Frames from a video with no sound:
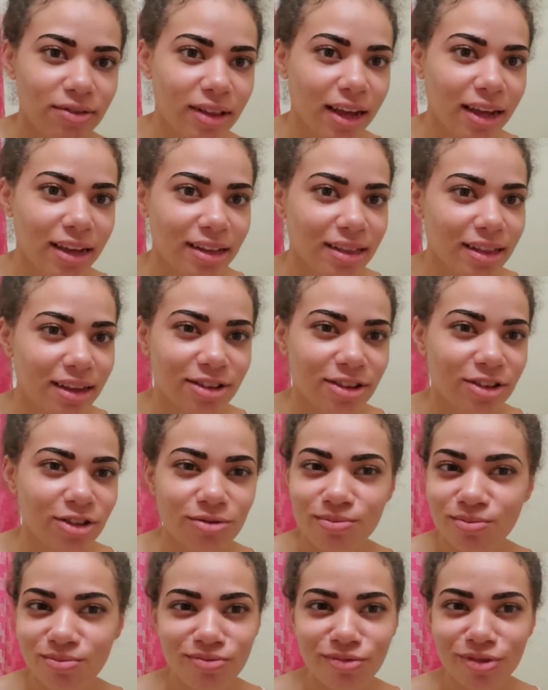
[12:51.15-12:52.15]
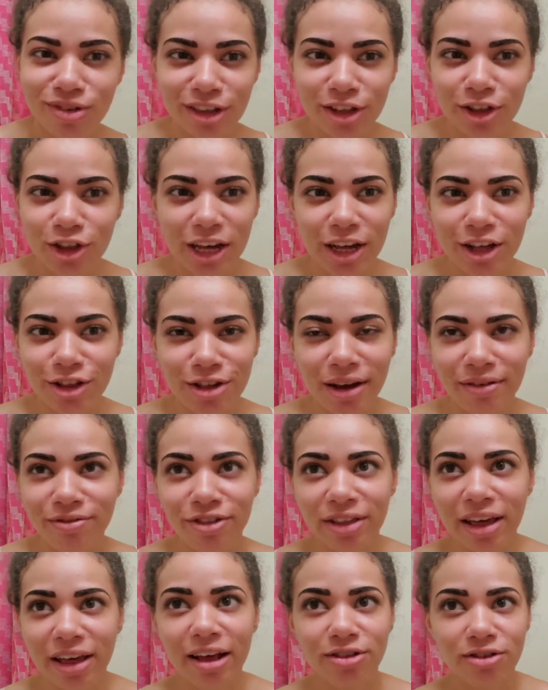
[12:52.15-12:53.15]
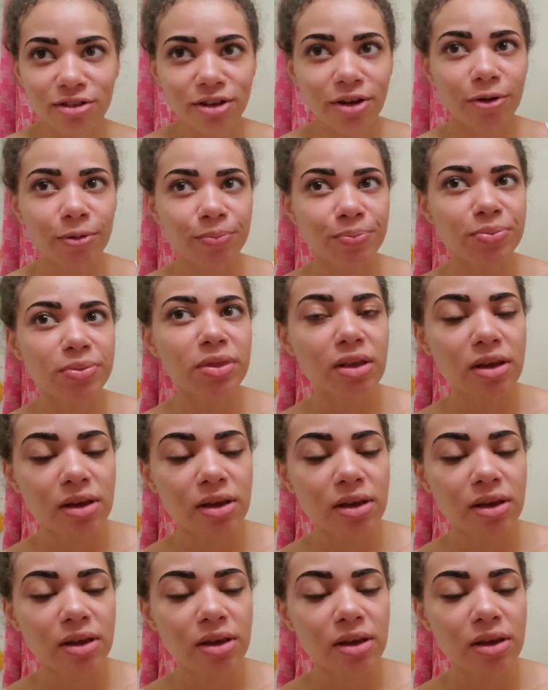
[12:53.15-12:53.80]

Like, it doesn't really change after that. So